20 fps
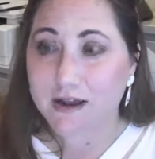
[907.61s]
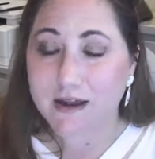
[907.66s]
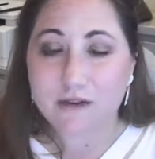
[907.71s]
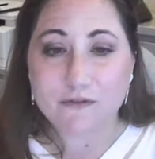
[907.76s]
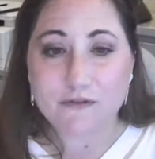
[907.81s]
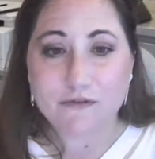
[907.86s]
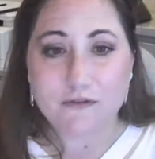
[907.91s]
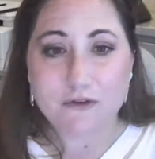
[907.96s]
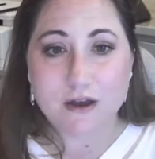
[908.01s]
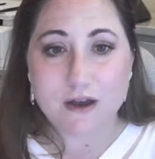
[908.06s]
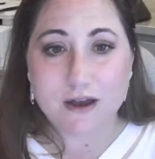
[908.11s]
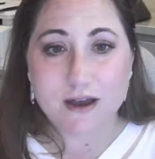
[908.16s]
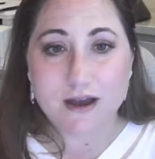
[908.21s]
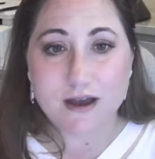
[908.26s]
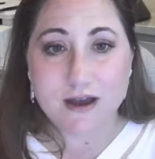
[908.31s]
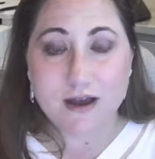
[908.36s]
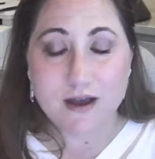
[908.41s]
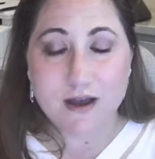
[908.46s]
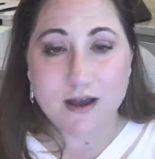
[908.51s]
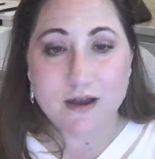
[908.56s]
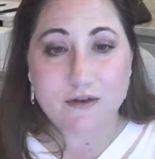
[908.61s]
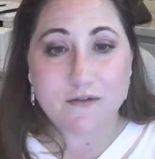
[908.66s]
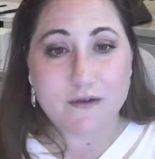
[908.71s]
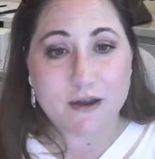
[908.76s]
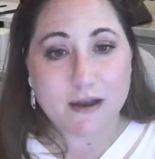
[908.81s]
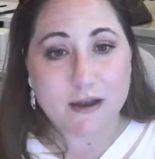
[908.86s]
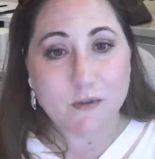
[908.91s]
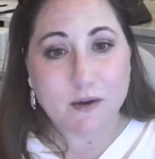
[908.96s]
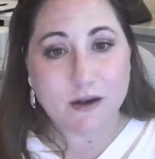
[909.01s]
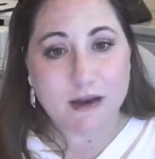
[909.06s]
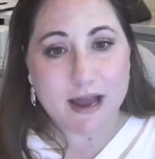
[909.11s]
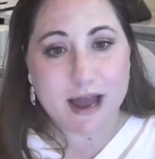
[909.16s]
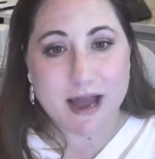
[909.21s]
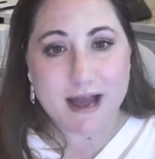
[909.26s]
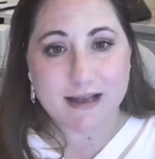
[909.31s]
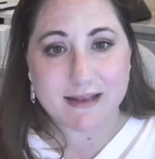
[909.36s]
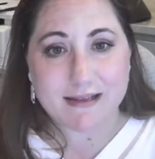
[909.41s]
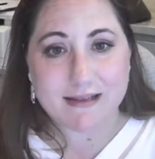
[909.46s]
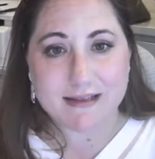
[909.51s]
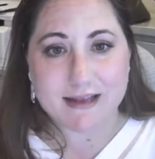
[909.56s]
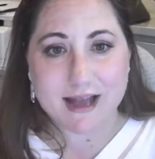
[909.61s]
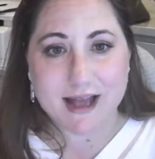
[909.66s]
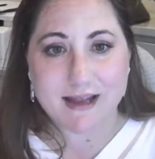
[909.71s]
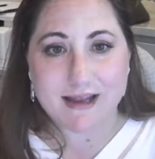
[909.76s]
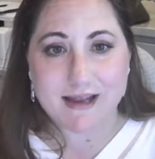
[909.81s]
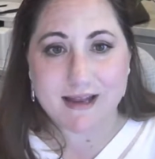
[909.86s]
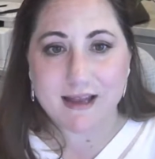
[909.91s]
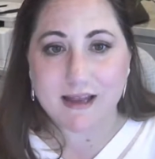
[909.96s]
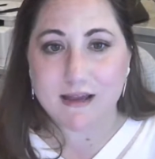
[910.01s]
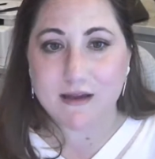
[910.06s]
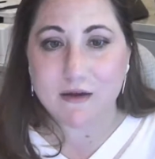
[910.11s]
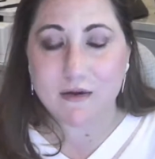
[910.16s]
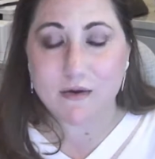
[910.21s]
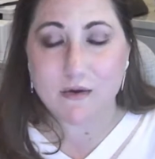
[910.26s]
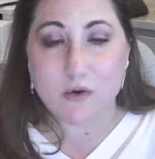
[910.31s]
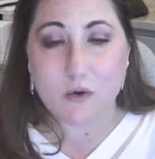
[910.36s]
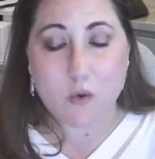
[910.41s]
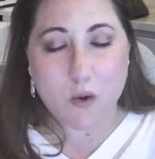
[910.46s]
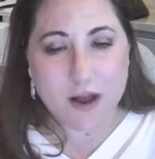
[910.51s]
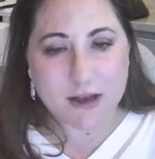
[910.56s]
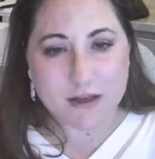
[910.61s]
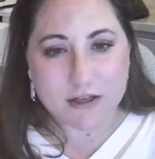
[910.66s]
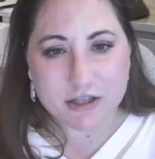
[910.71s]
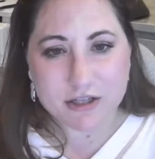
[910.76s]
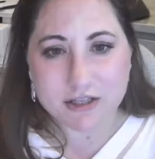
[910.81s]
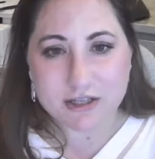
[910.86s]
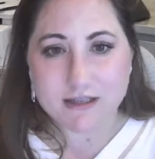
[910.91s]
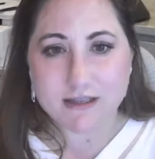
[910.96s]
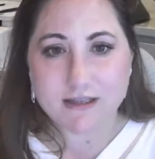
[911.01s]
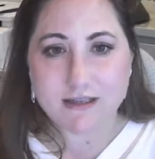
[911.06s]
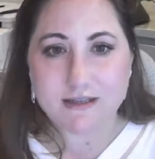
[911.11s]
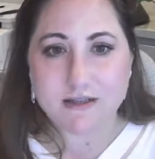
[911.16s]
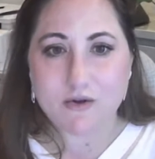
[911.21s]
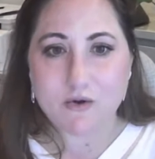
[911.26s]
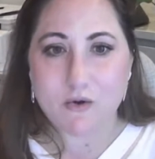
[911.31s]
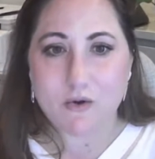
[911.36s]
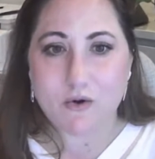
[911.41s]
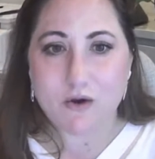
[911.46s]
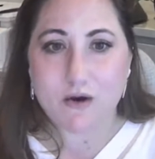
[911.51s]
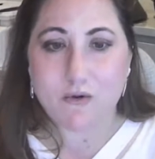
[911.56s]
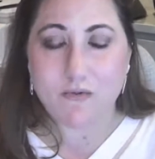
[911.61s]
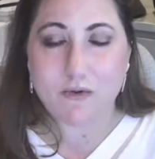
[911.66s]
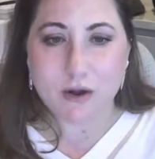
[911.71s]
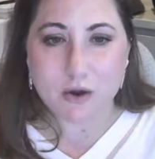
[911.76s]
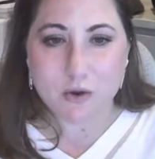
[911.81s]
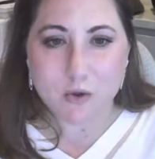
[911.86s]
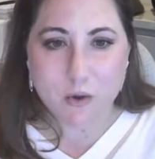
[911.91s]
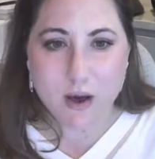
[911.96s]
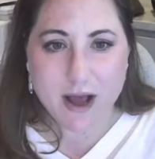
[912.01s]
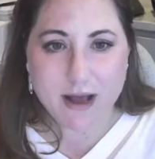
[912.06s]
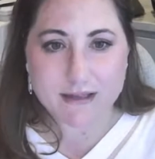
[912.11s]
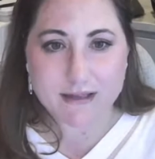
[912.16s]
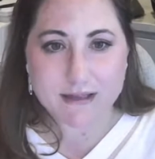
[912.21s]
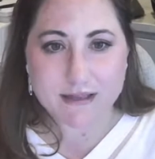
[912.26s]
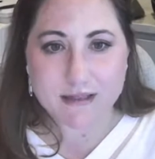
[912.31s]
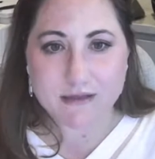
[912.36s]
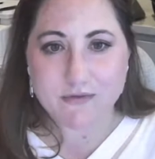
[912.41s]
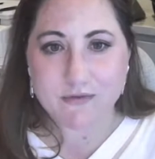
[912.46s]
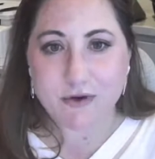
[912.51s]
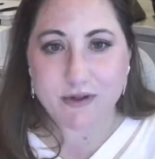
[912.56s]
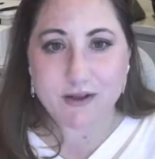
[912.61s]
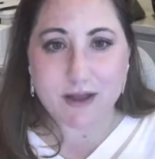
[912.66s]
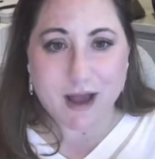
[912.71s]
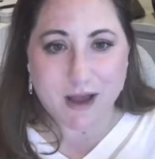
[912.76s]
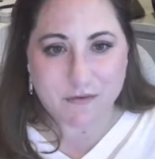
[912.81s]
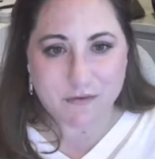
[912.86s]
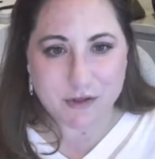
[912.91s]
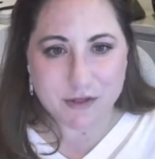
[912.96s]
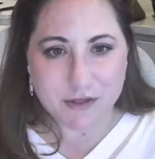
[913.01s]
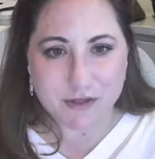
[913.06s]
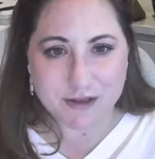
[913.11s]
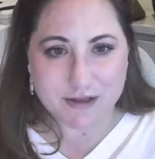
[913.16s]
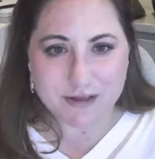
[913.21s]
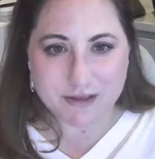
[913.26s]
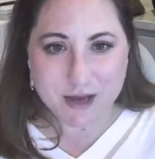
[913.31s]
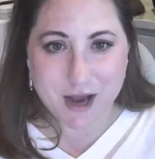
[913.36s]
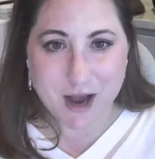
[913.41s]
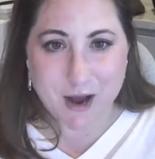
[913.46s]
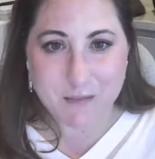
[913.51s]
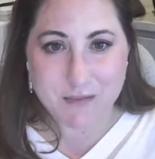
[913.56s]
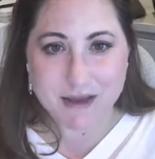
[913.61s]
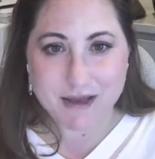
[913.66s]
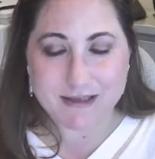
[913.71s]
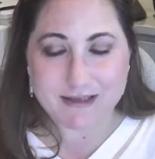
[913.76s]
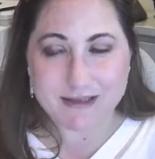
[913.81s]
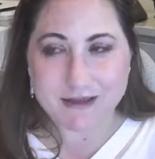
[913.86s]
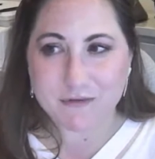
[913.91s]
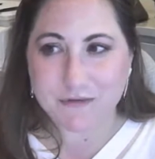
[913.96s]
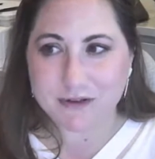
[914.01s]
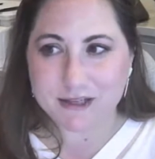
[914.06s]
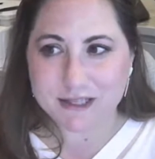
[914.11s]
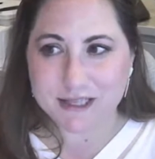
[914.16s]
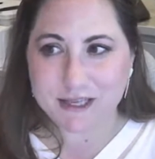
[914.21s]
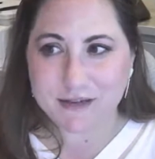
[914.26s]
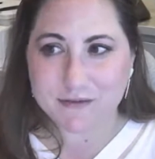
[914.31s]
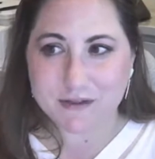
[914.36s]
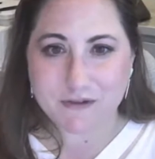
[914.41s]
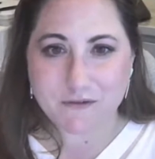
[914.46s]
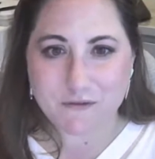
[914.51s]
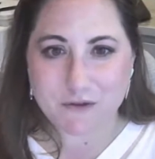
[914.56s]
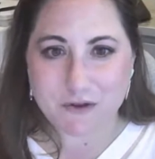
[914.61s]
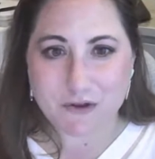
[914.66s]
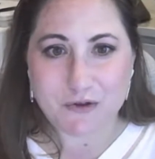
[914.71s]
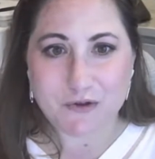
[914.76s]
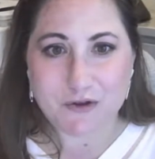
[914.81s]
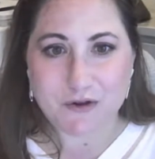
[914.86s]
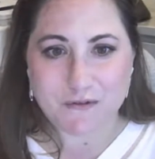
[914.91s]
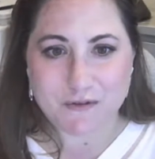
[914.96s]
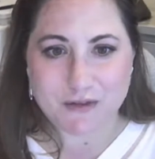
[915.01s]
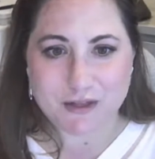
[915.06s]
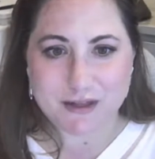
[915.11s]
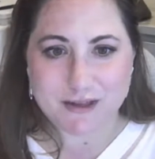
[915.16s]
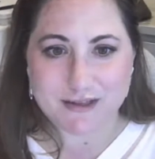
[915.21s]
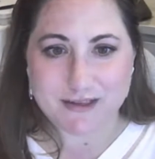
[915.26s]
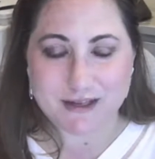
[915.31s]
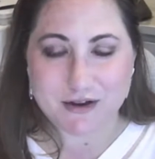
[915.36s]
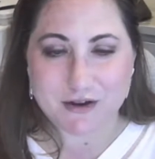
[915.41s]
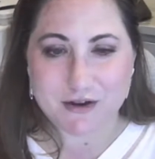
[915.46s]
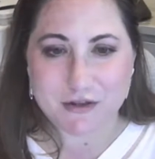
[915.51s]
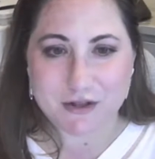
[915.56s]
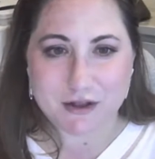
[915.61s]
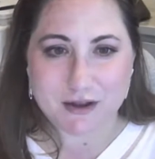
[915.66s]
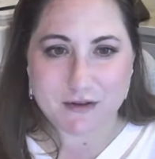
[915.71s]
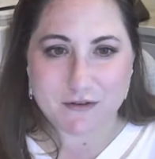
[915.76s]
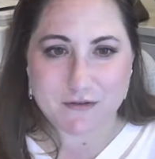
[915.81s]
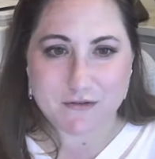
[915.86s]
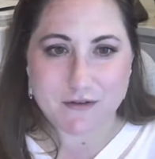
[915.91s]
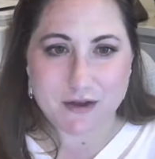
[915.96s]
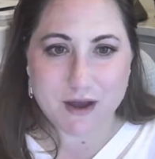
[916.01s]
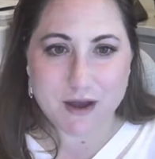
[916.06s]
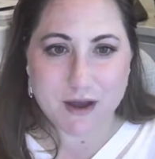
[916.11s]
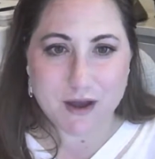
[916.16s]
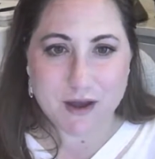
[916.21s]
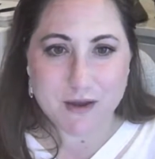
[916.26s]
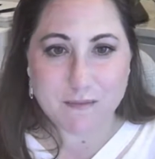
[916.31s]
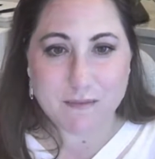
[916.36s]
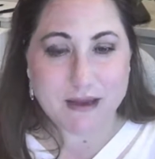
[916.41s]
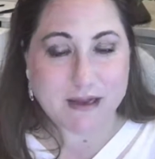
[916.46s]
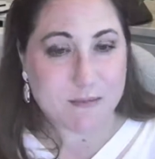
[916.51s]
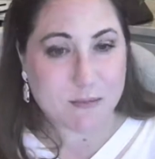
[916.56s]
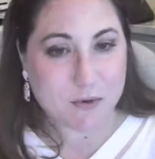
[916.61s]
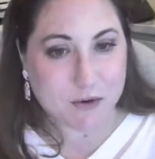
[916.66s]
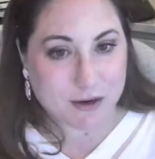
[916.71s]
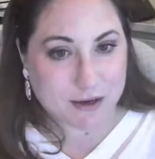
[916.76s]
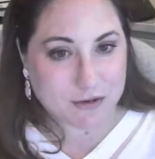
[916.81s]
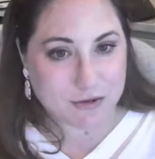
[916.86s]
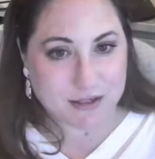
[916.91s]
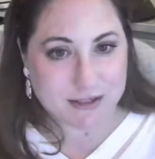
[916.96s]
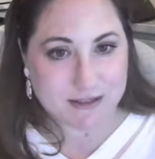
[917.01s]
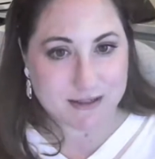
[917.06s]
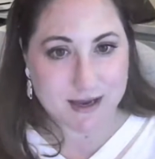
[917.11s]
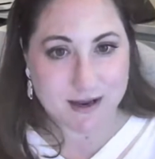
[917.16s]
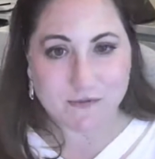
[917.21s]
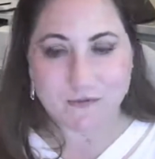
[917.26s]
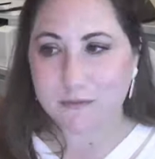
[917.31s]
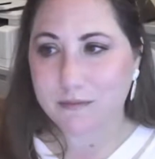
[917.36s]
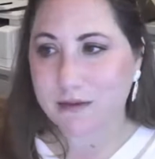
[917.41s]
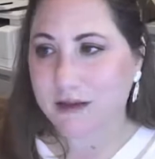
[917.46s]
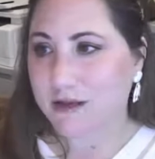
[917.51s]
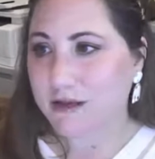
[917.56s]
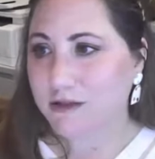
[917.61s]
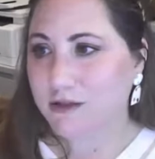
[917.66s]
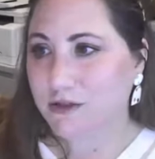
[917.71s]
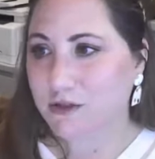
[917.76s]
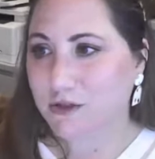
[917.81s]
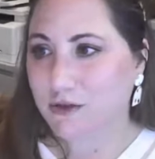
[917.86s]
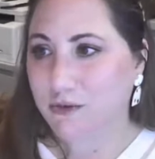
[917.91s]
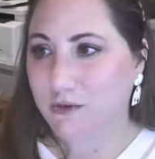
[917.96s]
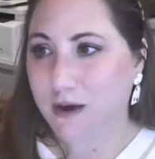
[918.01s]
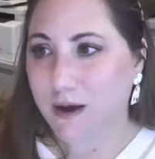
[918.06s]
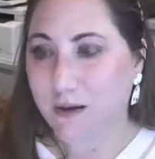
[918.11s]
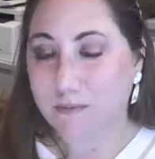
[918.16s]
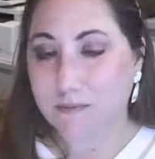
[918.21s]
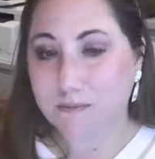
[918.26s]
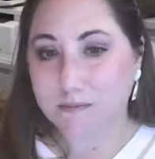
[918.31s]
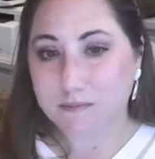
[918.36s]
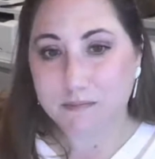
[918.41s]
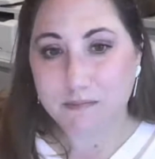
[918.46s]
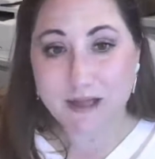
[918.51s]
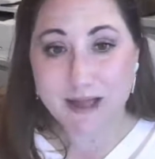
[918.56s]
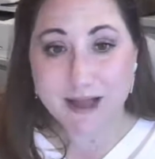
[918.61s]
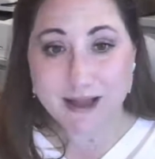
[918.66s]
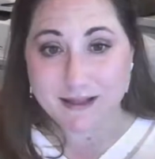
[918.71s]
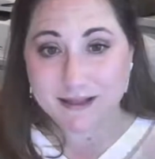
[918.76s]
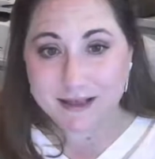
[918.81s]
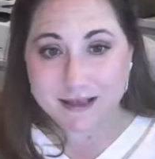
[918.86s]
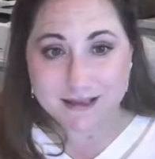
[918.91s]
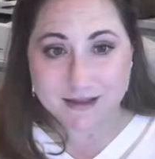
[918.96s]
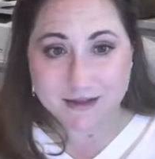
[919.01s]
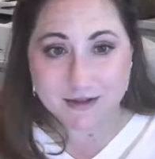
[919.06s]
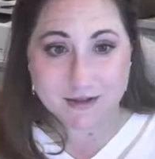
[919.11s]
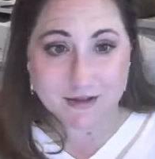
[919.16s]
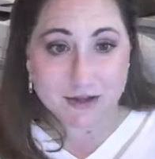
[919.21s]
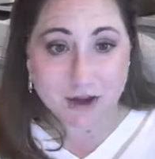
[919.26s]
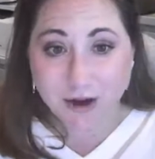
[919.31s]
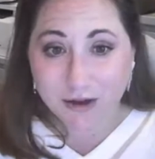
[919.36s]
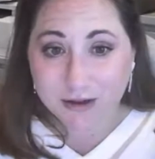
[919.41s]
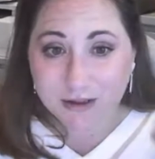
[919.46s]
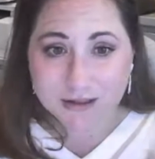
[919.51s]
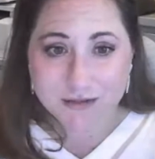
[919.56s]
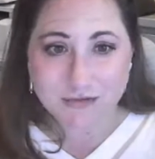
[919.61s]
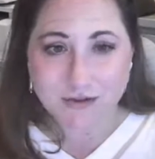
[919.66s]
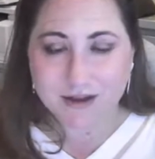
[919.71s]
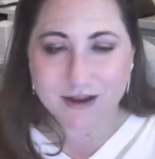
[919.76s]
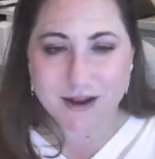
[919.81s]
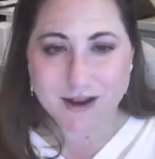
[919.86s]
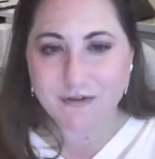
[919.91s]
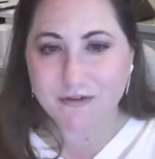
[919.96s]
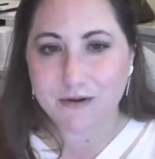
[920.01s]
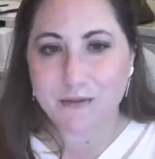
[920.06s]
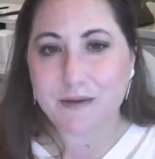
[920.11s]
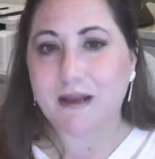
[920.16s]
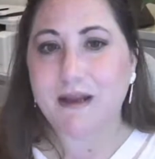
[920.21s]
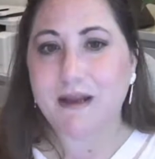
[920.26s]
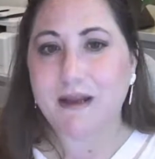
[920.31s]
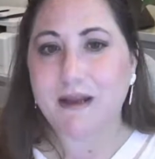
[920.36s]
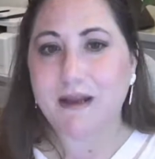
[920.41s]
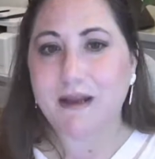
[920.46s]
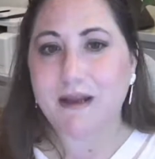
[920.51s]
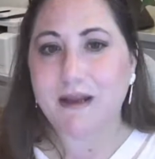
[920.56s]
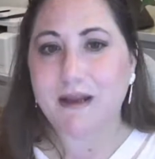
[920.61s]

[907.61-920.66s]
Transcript: If anyone has any questions or requests for Live with Liz topics, I've received a few over this year that have made it more interesting for me to plan these little talks for everybody.